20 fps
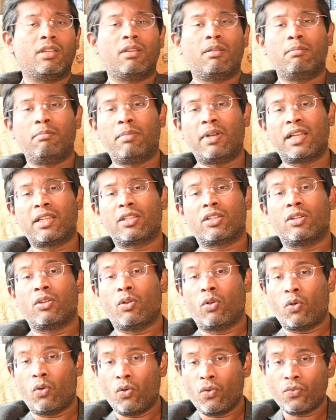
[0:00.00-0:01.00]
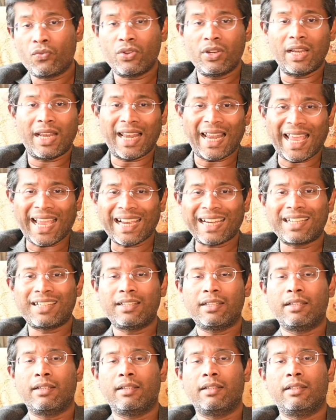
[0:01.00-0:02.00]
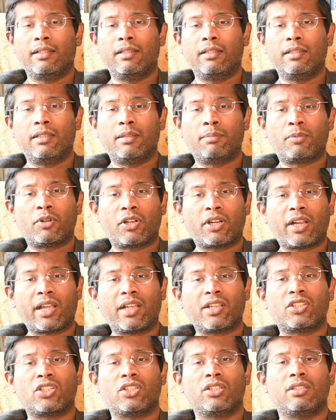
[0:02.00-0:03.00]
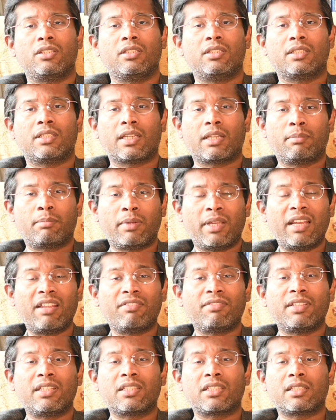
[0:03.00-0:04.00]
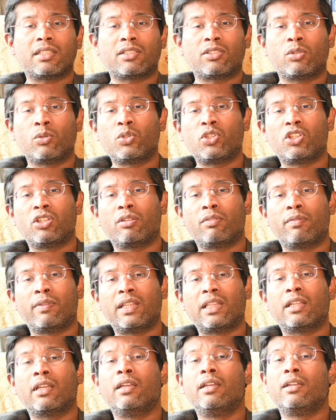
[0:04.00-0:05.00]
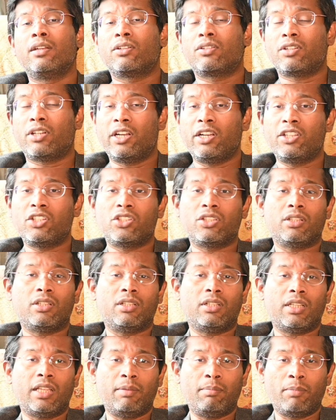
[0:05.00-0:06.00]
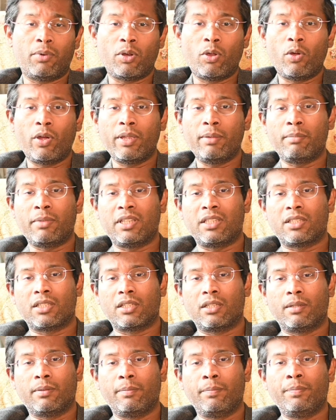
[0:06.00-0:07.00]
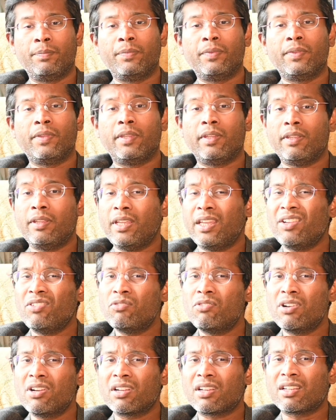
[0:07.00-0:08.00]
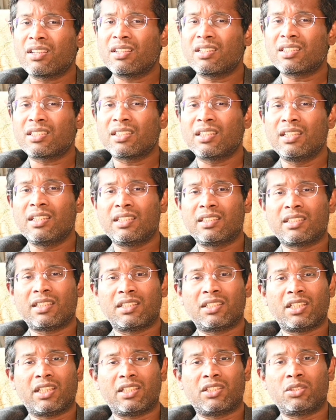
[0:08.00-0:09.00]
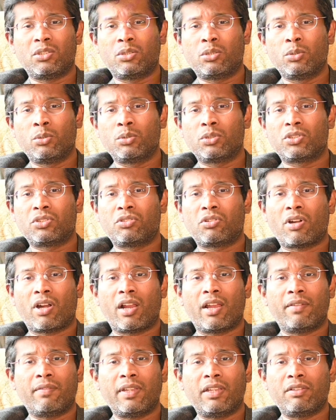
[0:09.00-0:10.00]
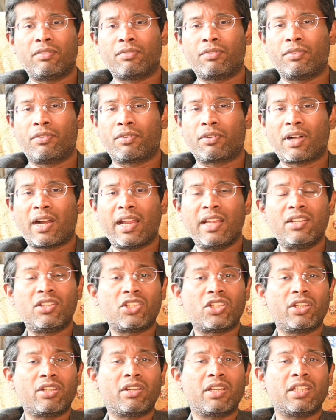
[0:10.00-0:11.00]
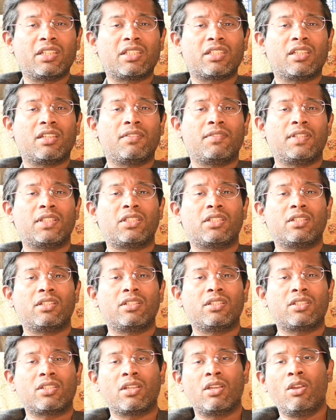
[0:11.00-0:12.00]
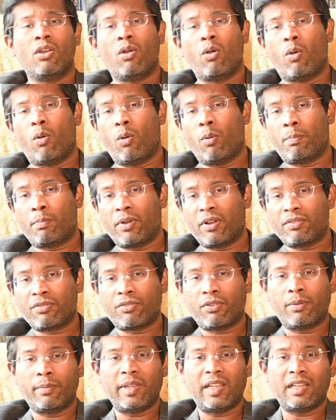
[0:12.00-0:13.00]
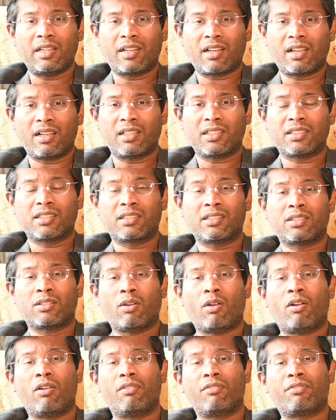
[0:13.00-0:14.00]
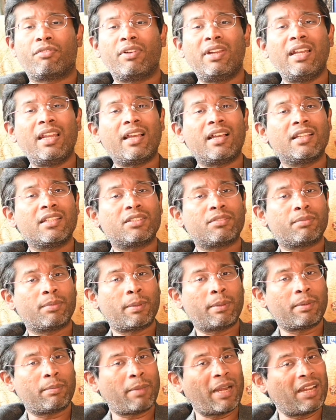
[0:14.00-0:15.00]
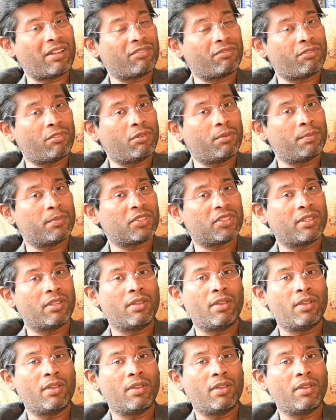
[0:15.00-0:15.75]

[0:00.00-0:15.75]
but often lacked the protections and benefits associated with traditional employment. Gig workers, such as those driving for ride-sharing services or performing tasks on freelance work platforms,